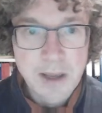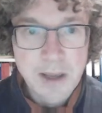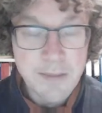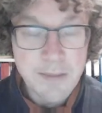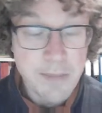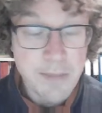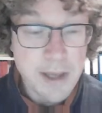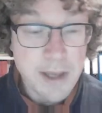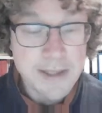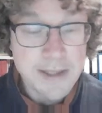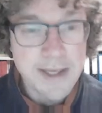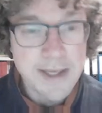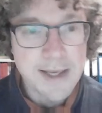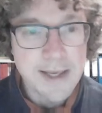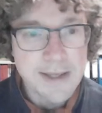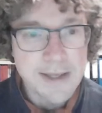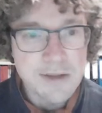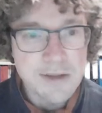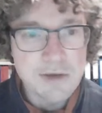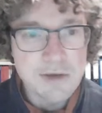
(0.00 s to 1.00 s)
by
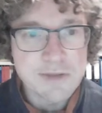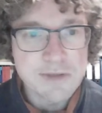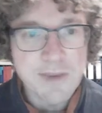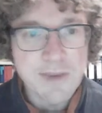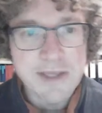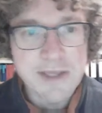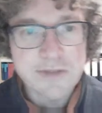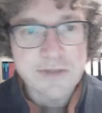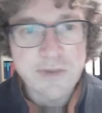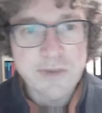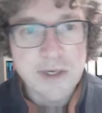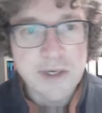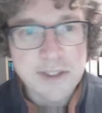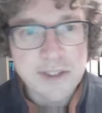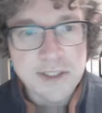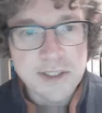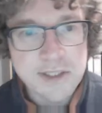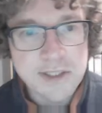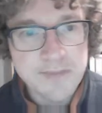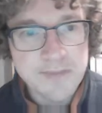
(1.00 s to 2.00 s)
taking those past
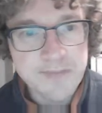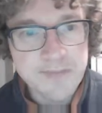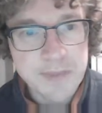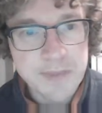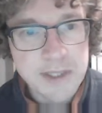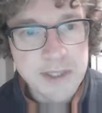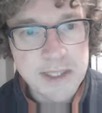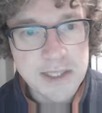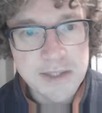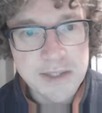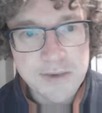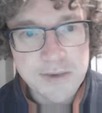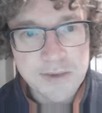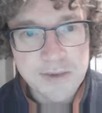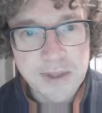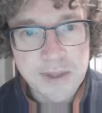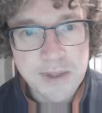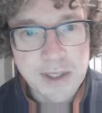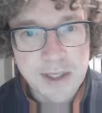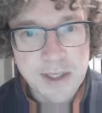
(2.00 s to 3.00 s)
prices into
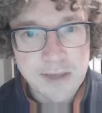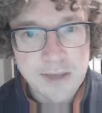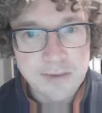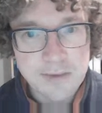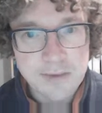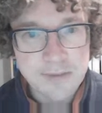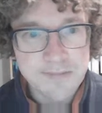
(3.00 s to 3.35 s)
account.